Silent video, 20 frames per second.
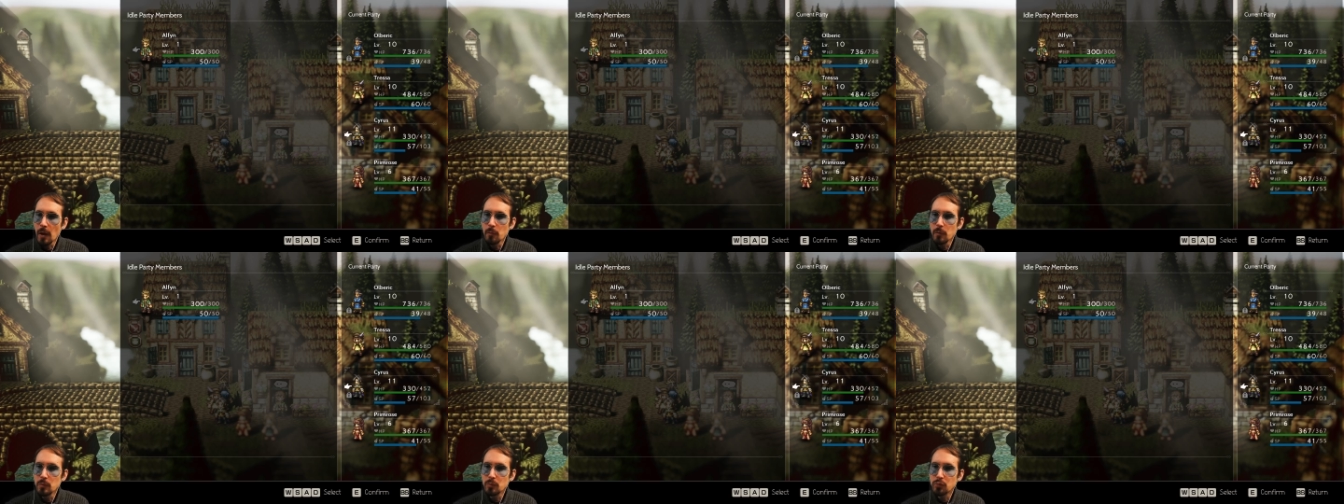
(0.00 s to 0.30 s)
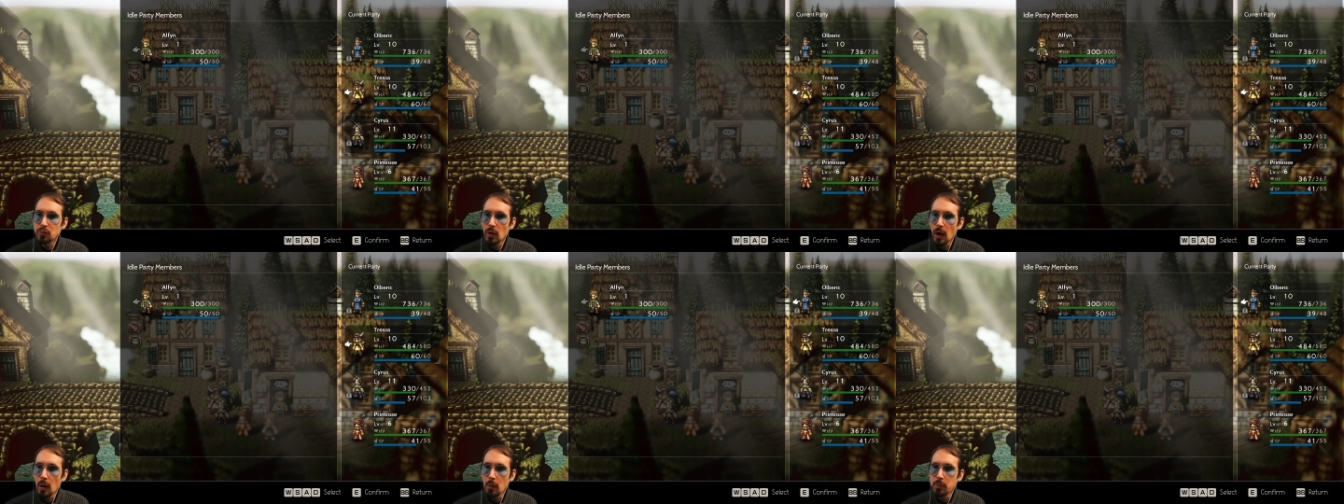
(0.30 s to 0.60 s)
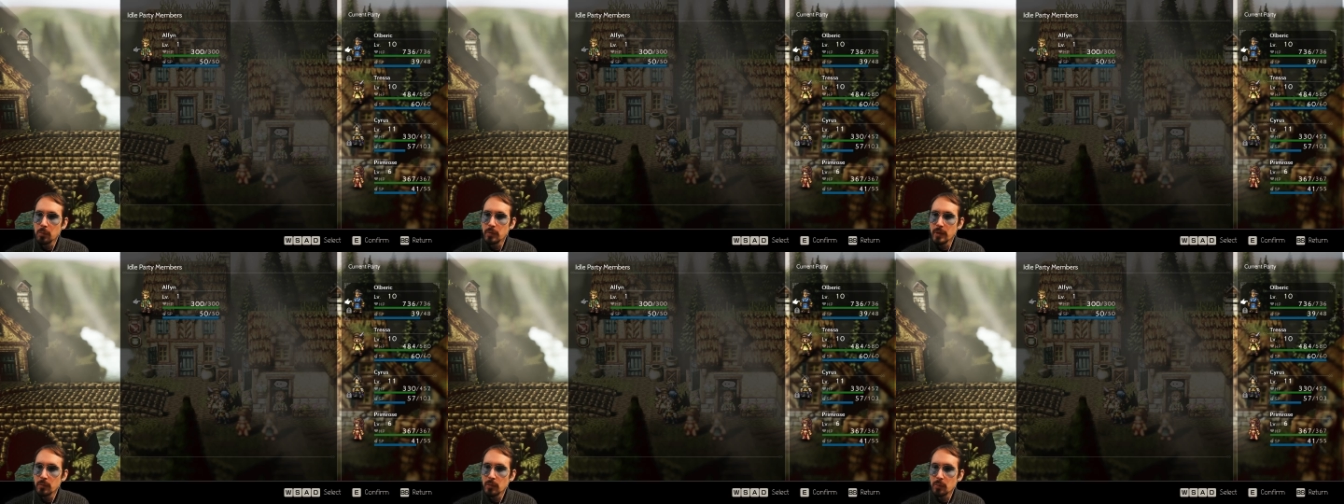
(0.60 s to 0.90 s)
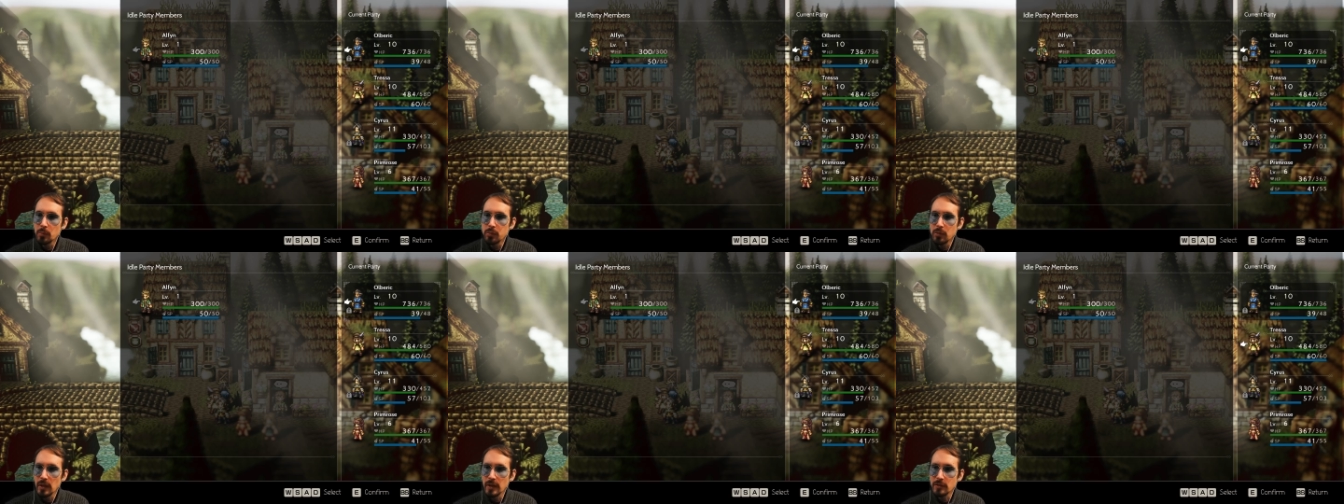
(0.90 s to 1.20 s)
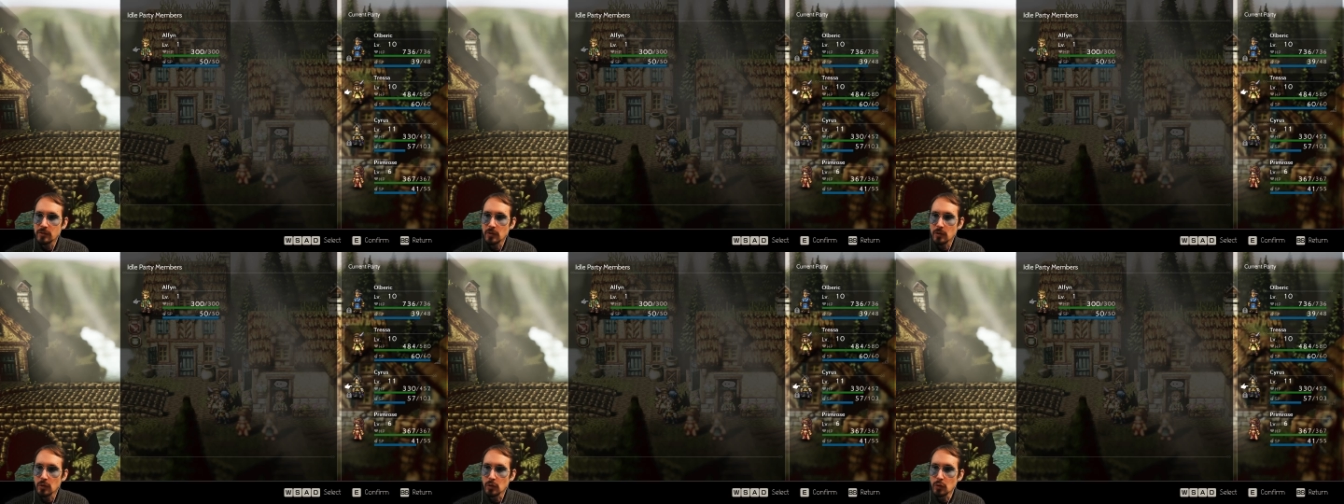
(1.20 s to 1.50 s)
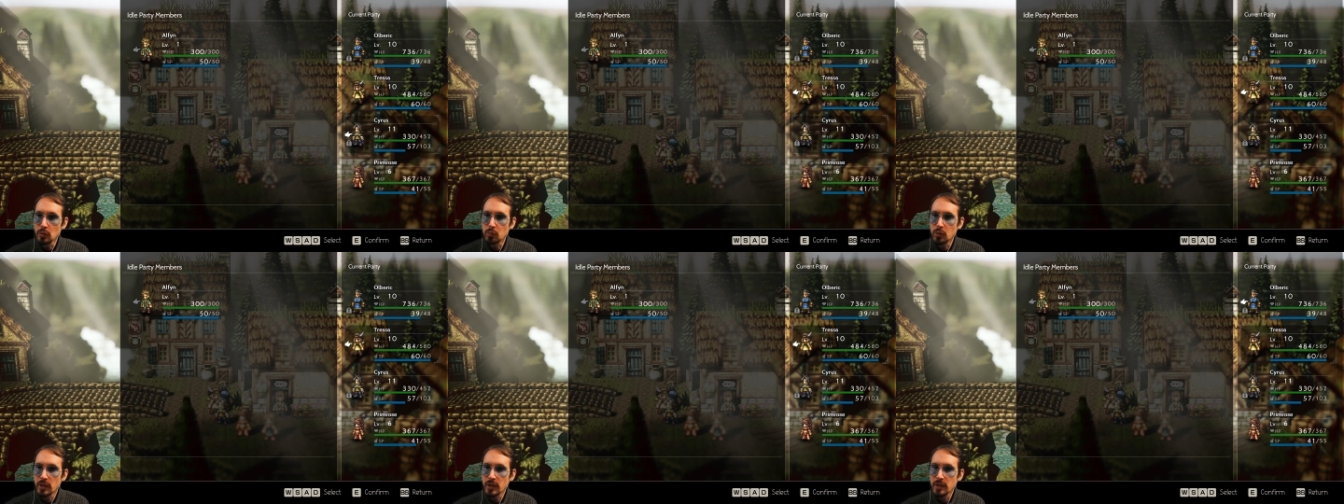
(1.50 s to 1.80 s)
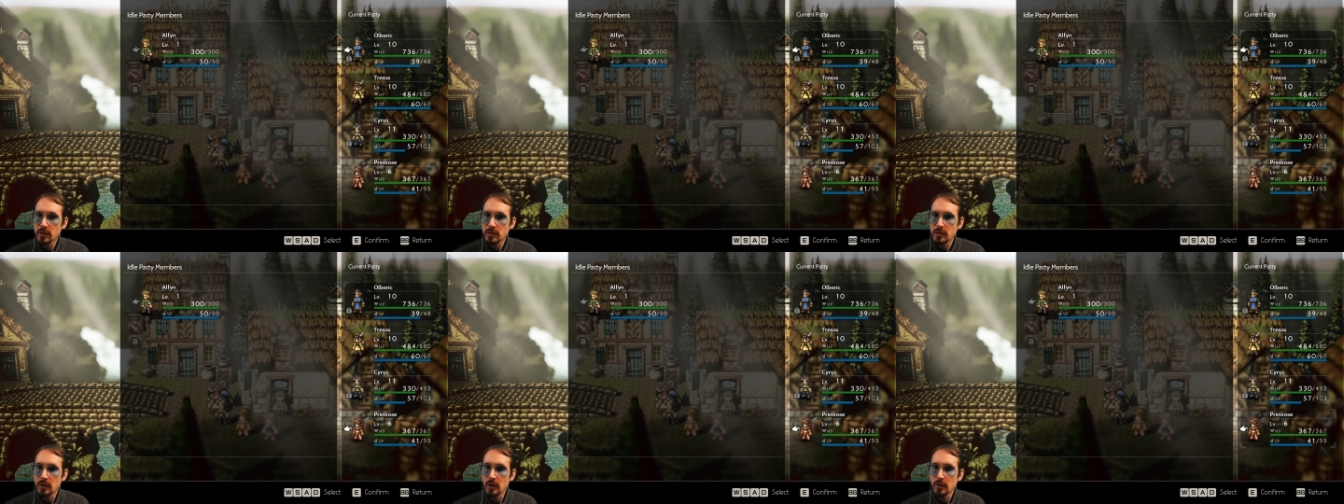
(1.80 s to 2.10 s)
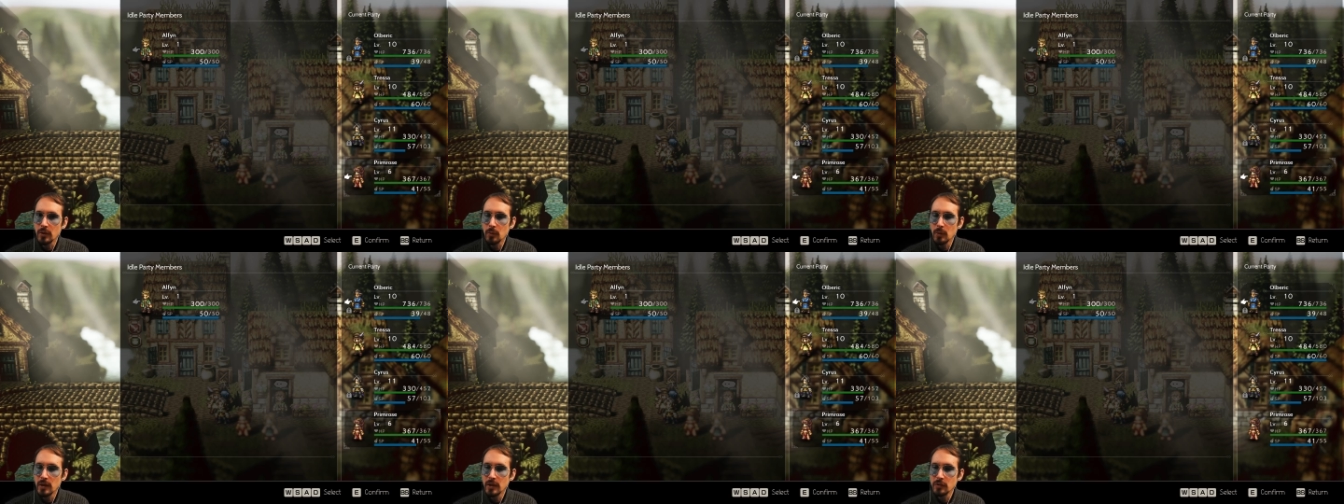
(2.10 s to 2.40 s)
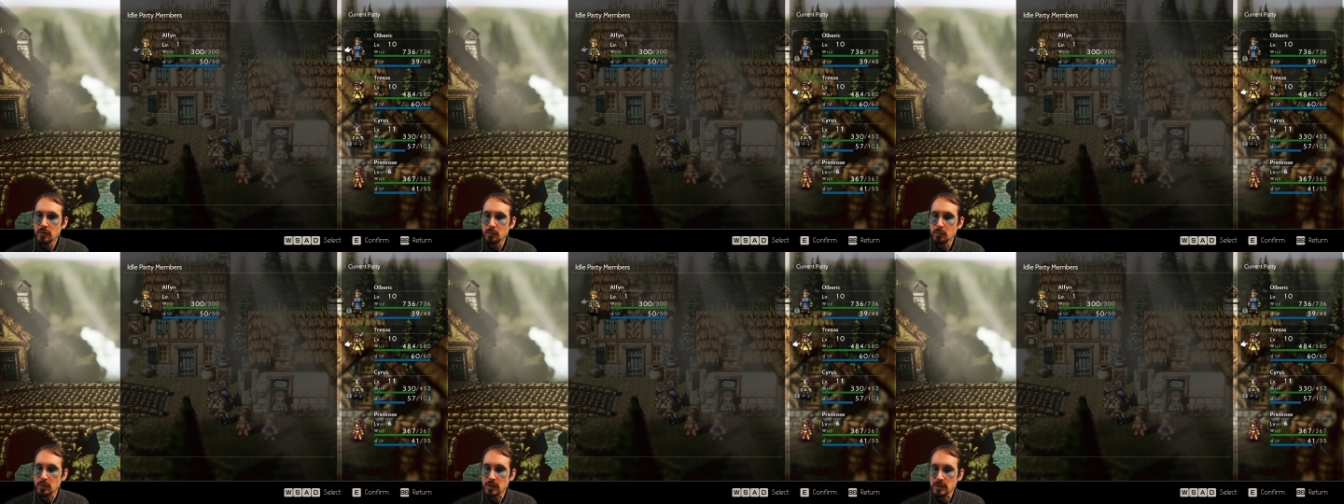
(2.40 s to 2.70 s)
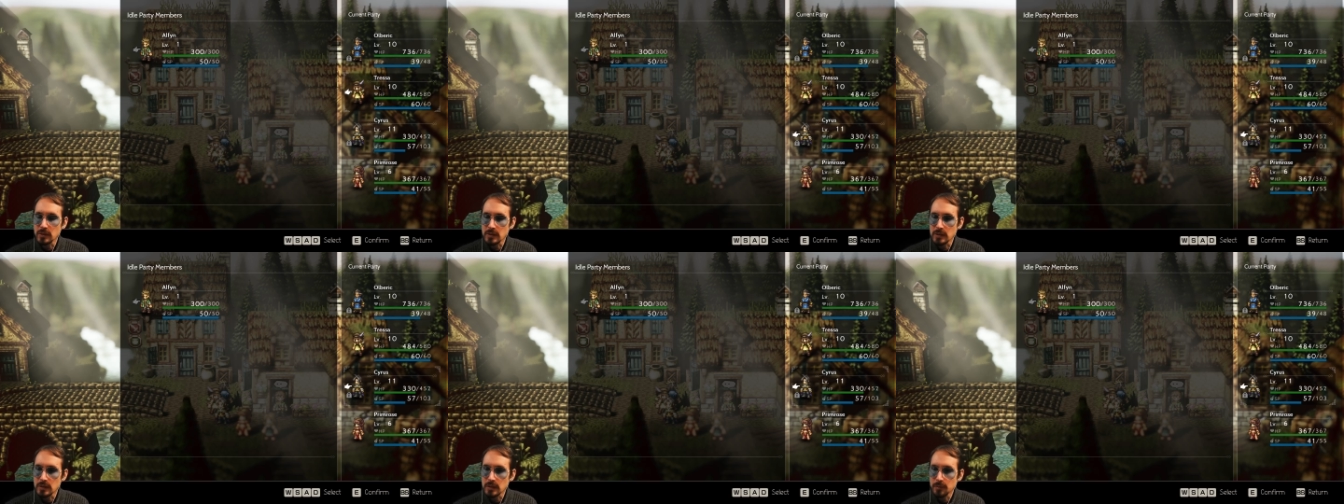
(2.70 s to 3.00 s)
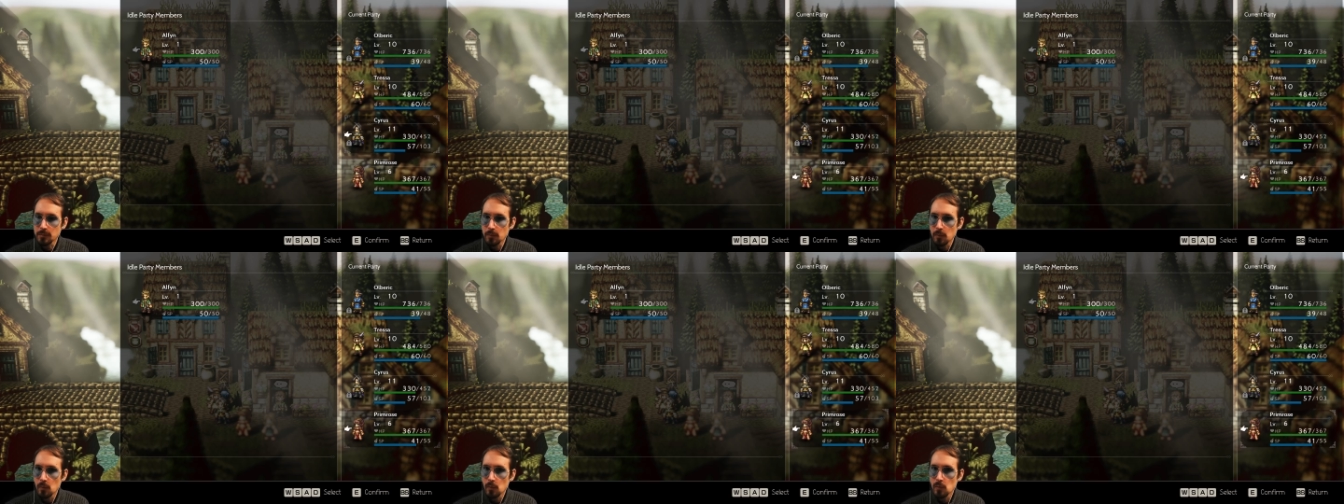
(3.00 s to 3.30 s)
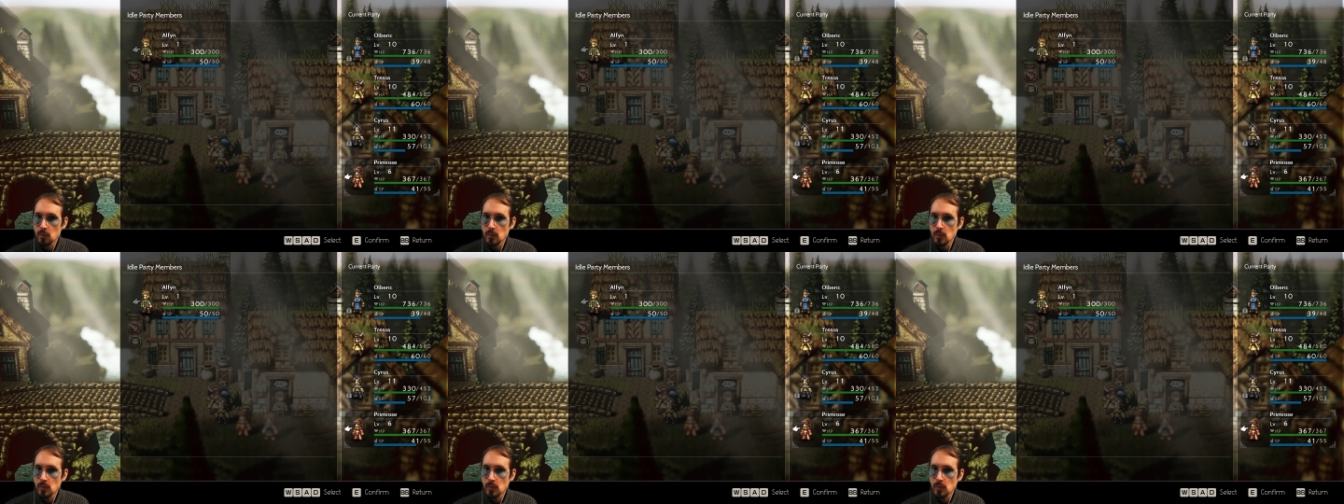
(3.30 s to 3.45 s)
I would probably replace Olberic otherwise, but uh,